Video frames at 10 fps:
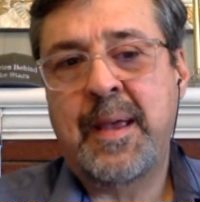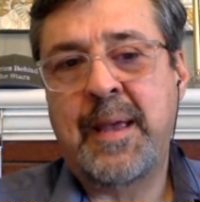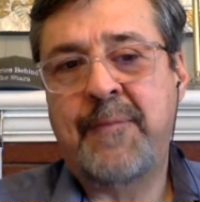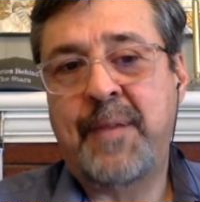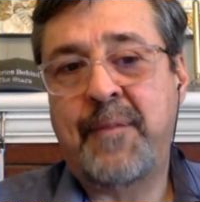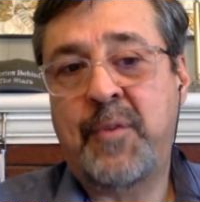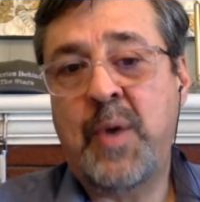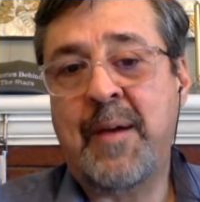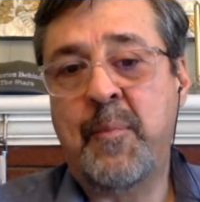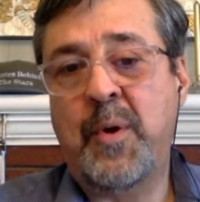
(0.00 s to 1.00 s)
If you
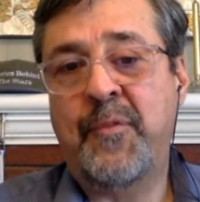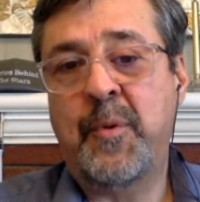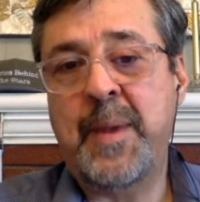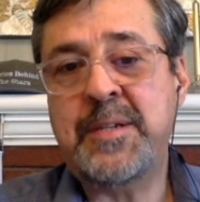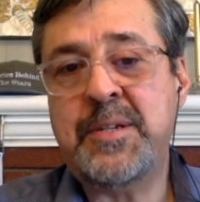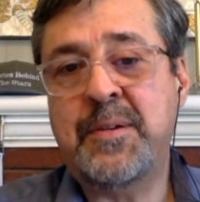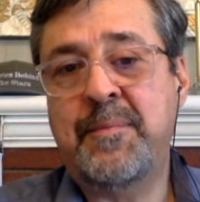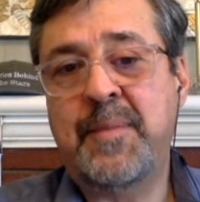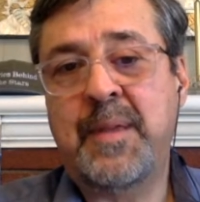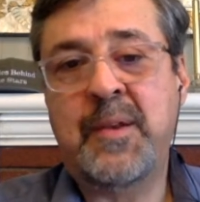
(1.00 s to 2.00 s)
have more
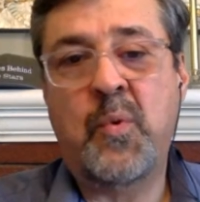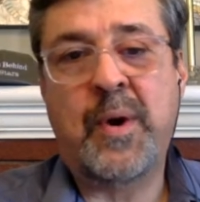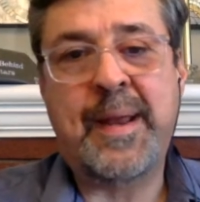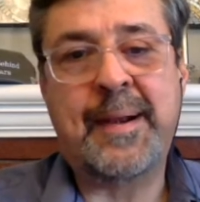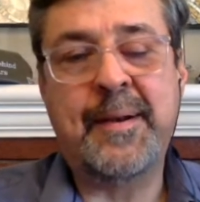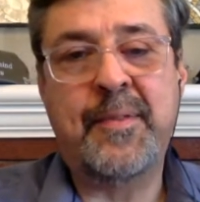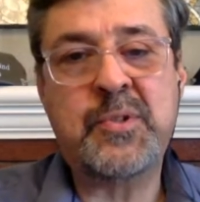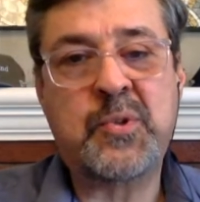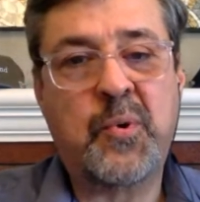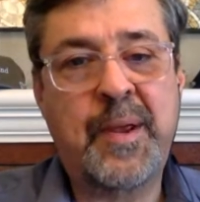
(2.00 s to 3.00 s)
information and you want to add another
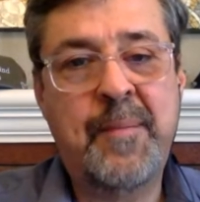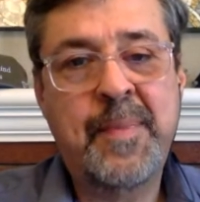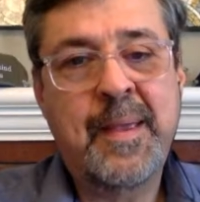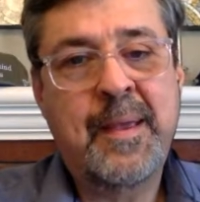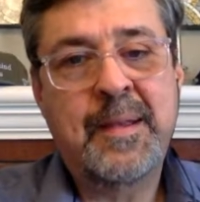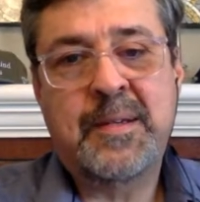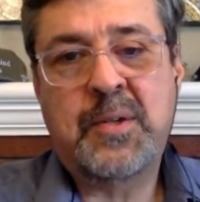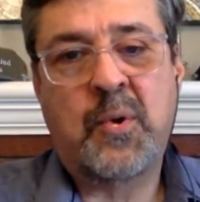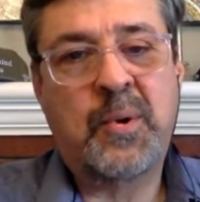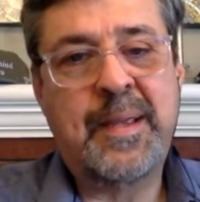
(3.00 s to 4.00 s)
story,
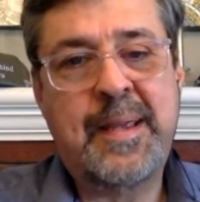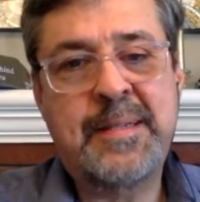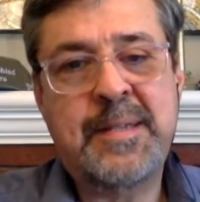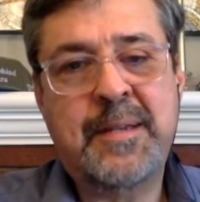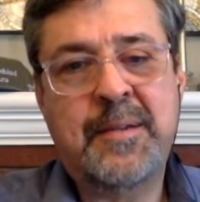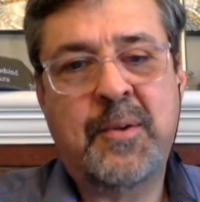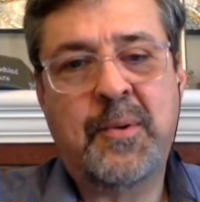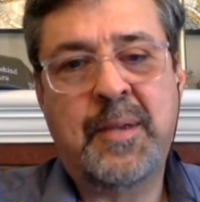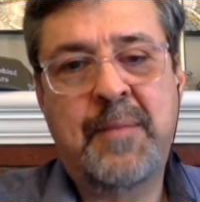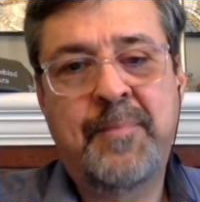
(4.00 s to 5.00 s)
totally easy and
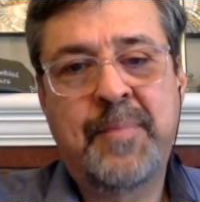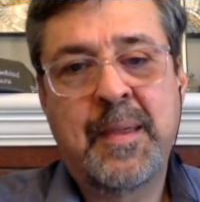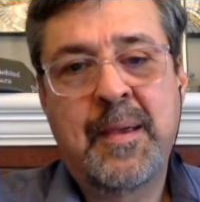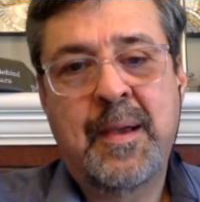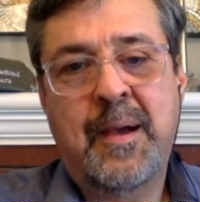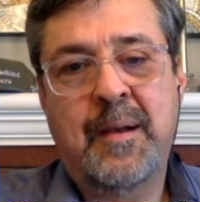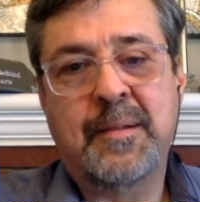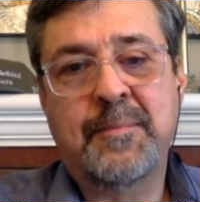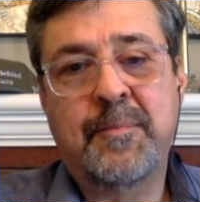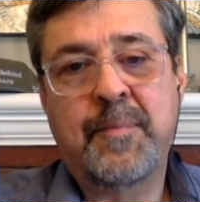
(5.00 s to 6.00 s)
totally
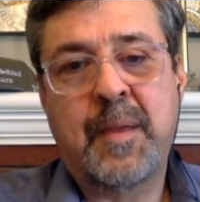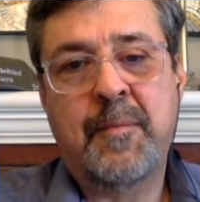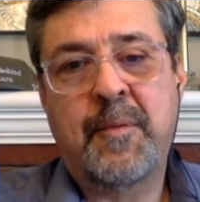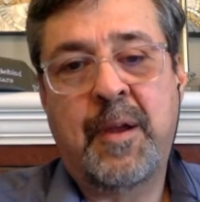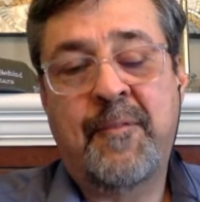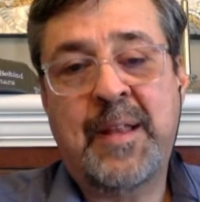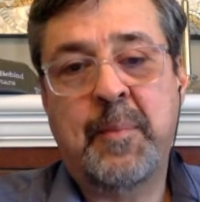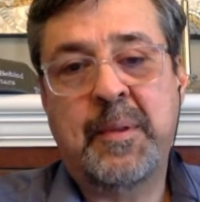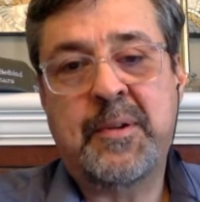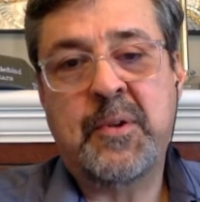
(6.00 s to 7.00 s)

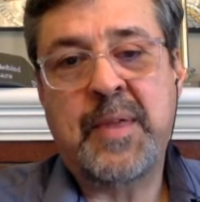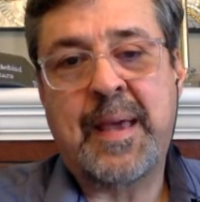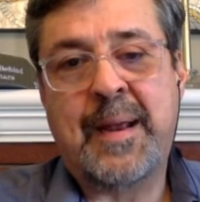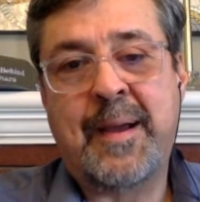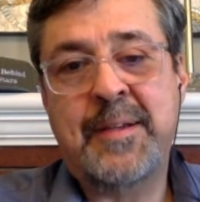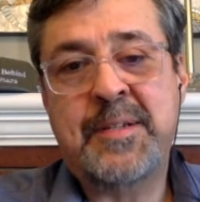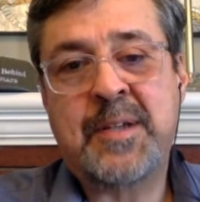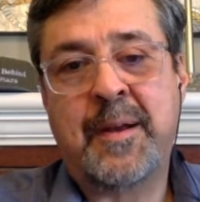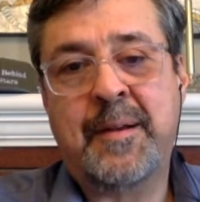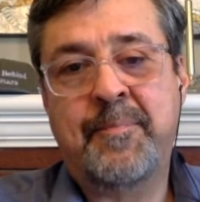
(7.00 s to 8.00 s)
available to do that. I just
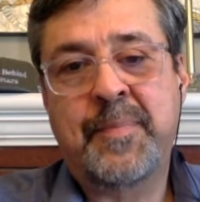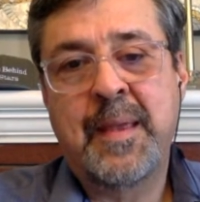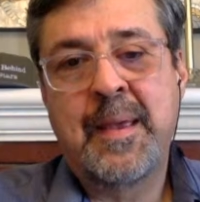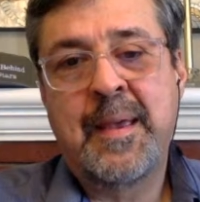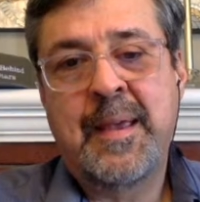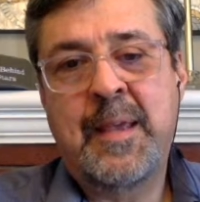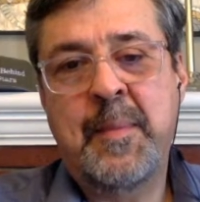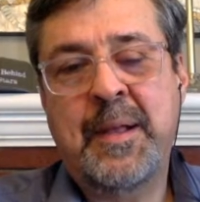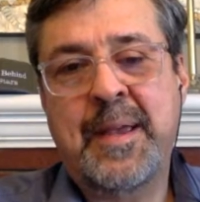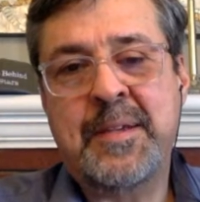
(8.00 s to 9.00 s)
got an
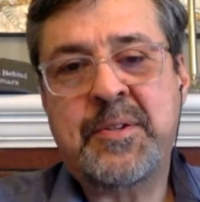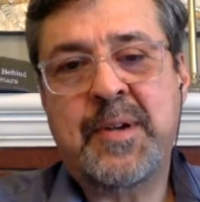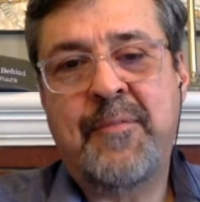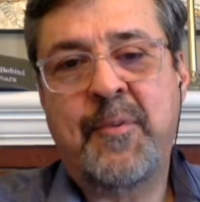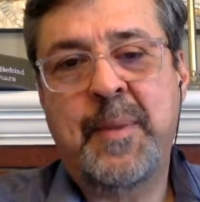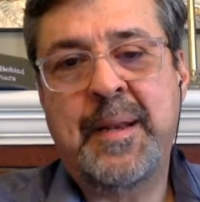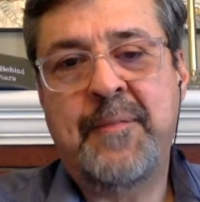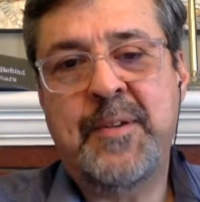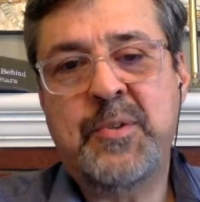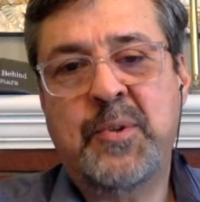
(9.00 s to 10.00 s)
email yesterday from an
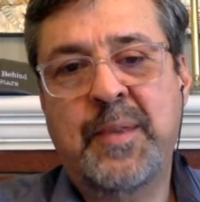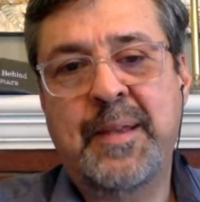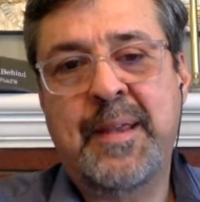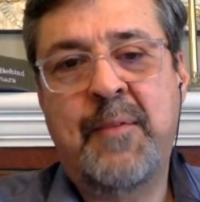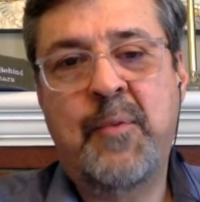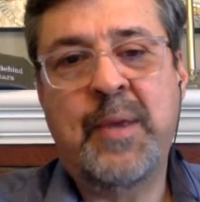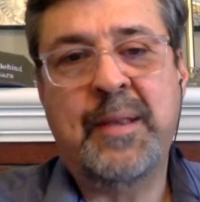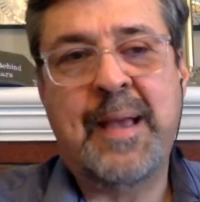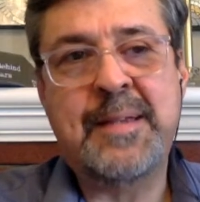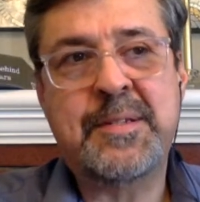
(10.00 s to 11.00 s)
individual that he
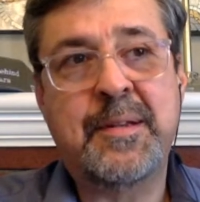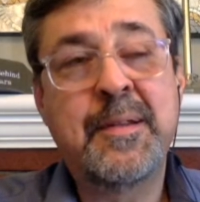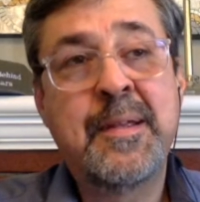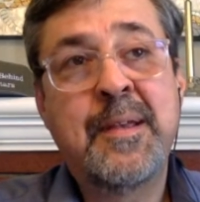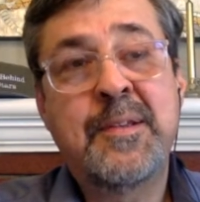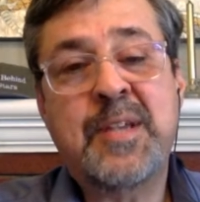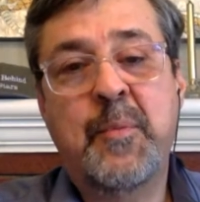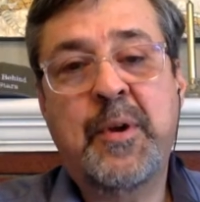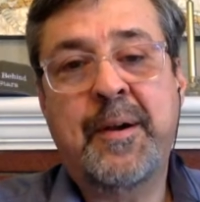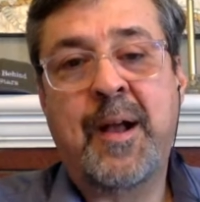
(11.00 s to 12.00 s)
realized that
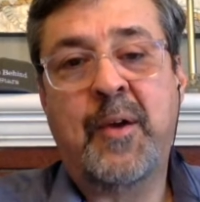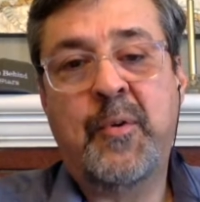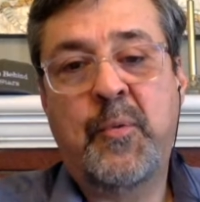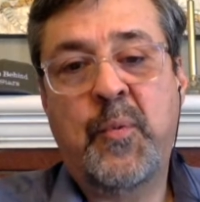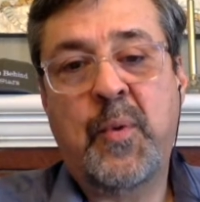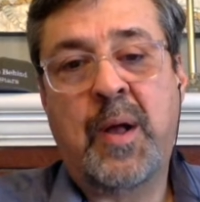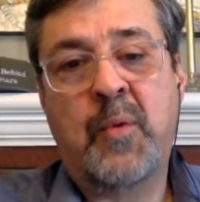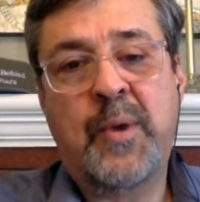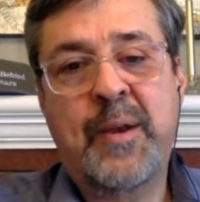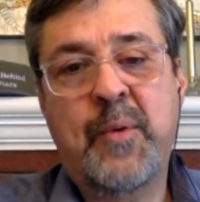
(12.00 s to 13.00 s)
someone had
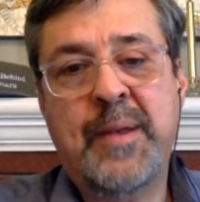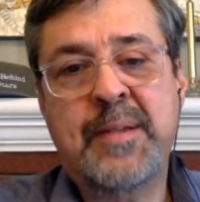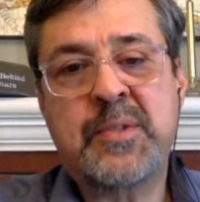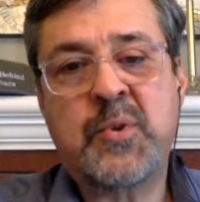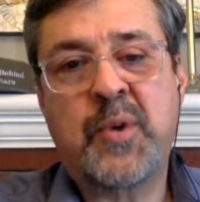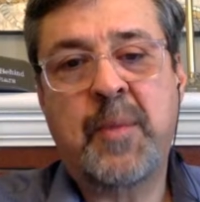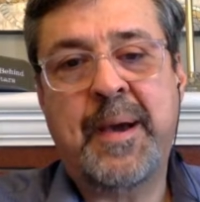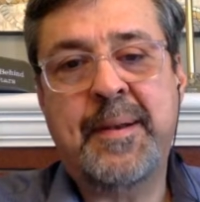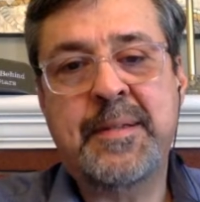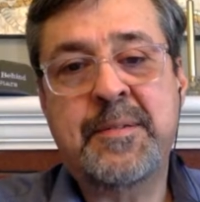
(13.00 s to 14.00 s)
already written a story
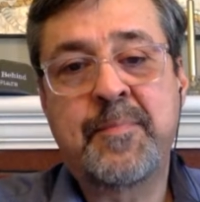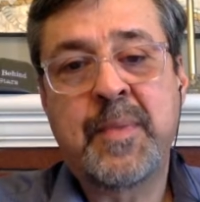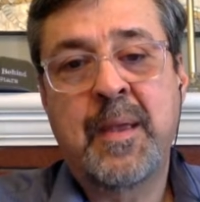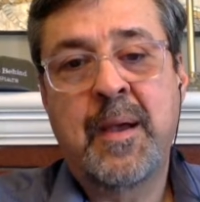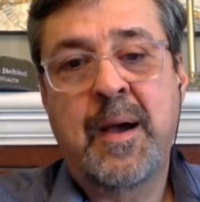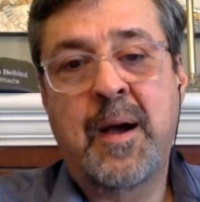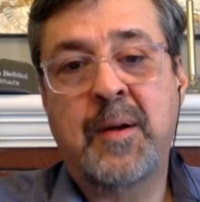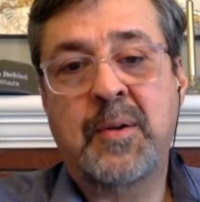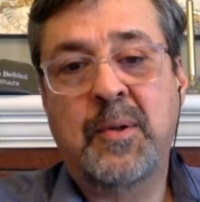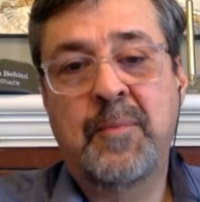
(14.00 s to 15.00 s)
about his
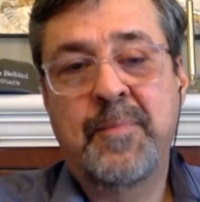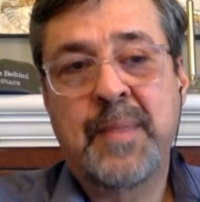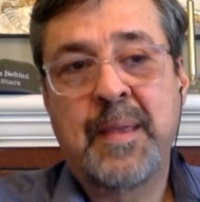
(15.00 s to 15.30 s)
uncle